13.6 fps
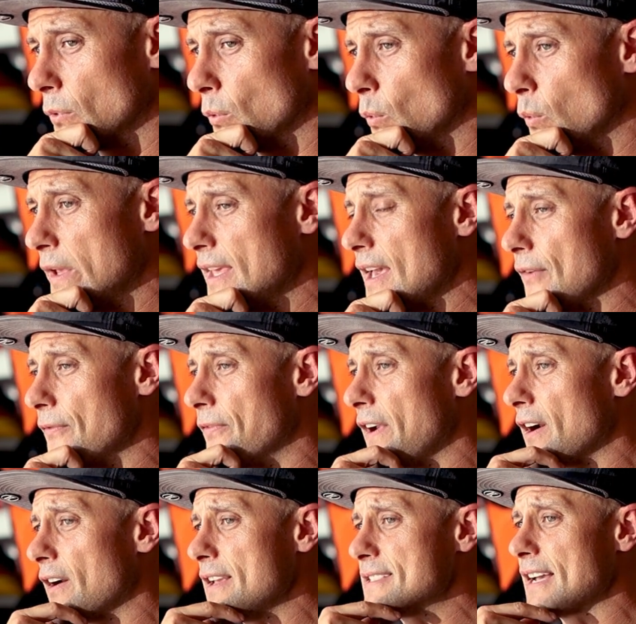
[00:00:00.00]
we get
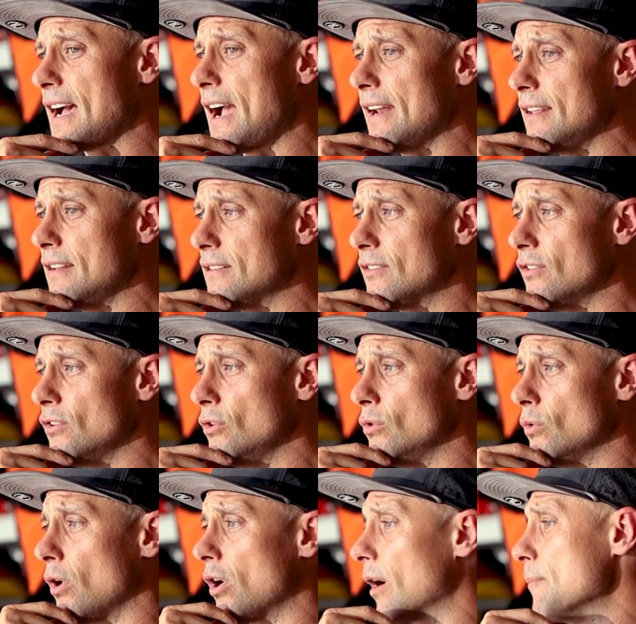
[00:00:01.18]
very tied
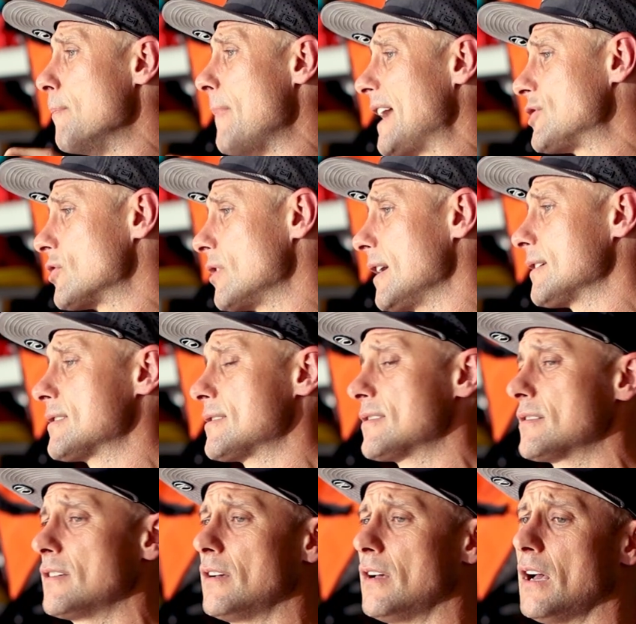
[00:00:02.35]
into our
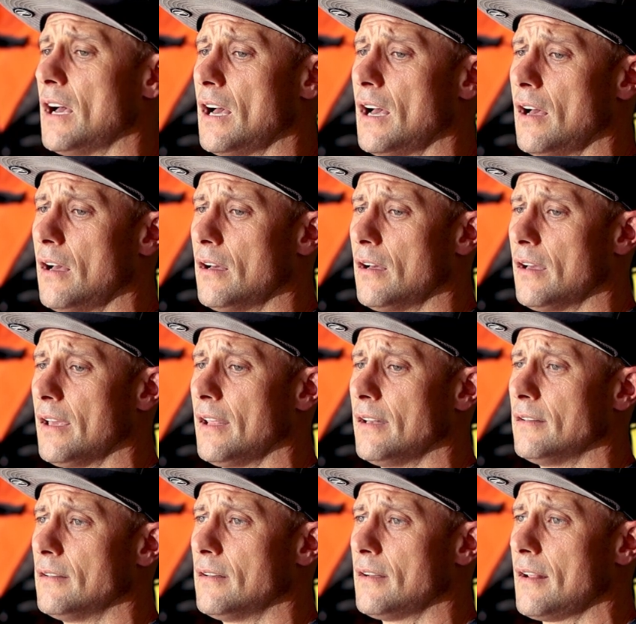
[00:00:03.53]
metrics
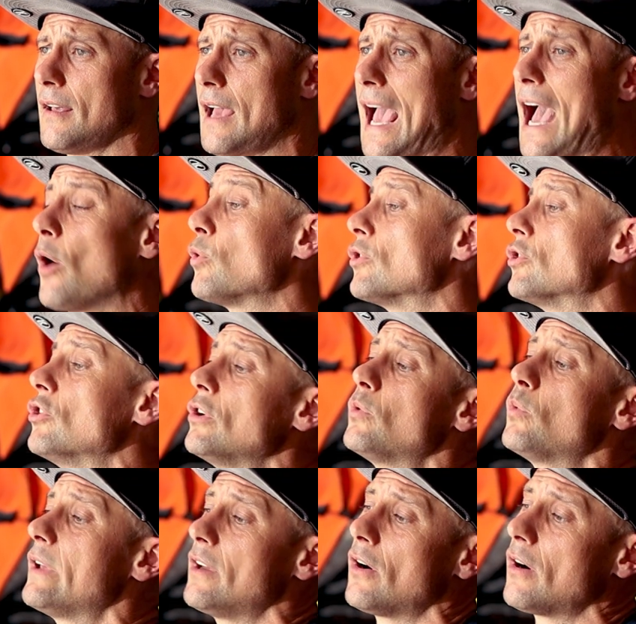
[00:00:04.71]
and how good
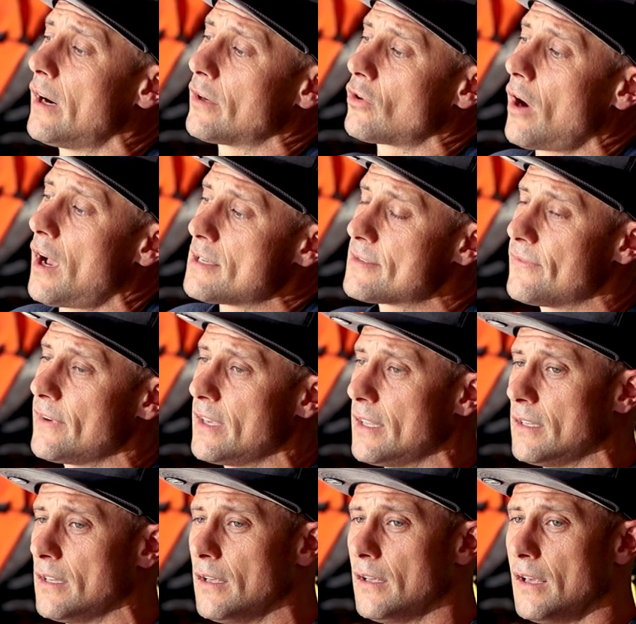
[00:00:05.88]
we are at
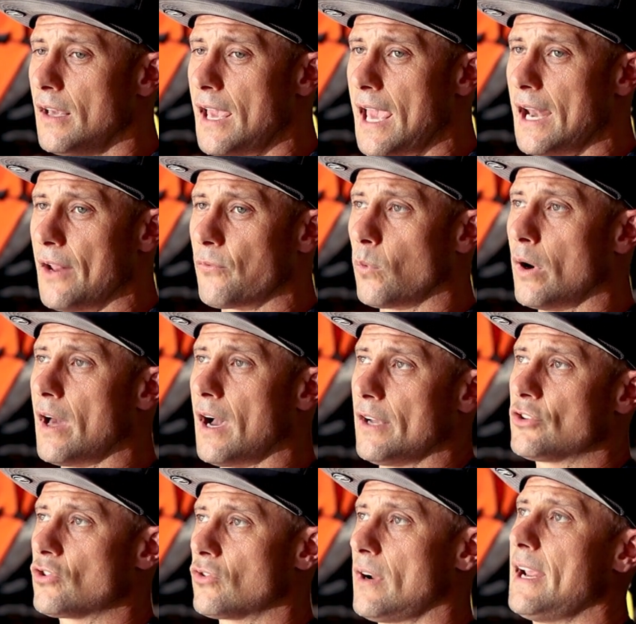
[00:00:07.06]
CrossFit. And if we're
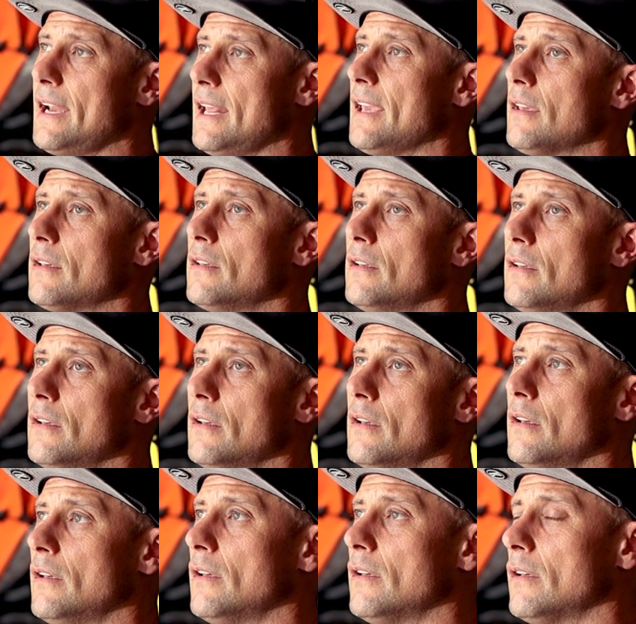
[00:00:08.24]
not training
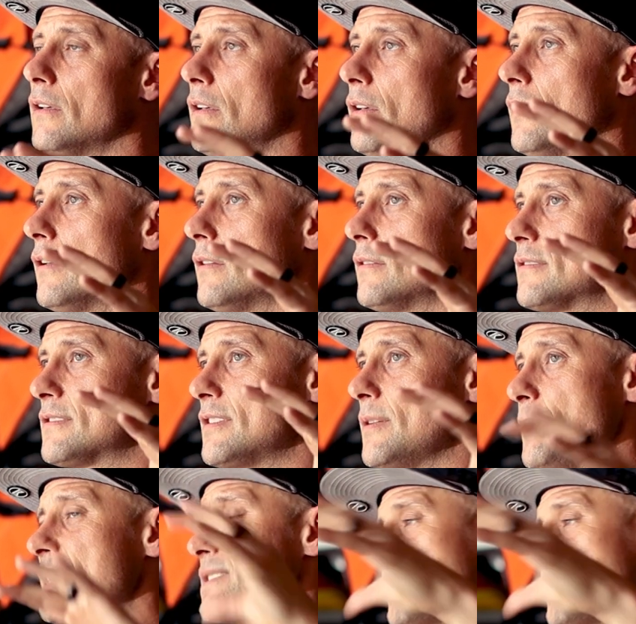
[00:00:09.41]
to be